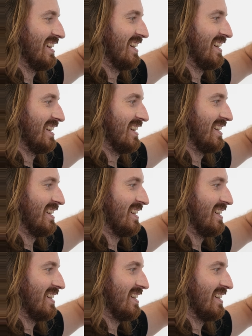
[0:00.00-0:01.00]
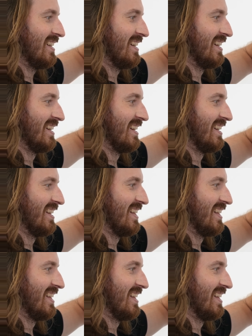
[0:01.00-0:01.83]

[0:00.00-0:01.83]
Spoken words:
Nobody speaks.